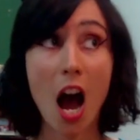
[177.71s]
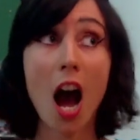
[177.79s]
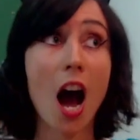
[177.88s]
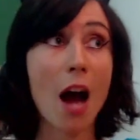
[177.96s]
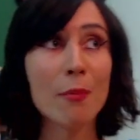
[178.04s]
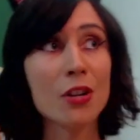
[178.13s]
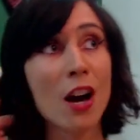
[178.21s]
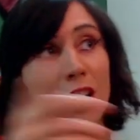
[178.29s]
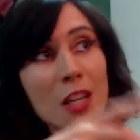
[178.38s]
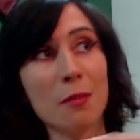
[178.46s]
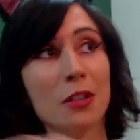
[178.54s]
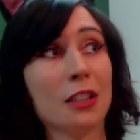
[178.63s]
I'm talking
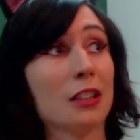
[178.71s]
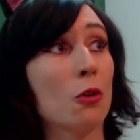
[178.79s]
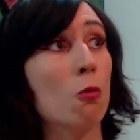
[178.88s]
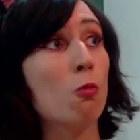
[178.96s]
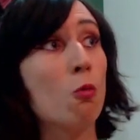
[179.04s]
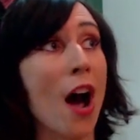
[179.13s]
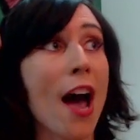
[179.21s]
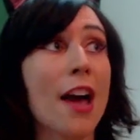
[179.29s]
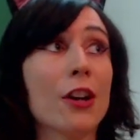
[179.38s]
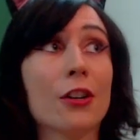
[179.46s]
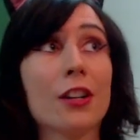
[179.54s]
about like the wider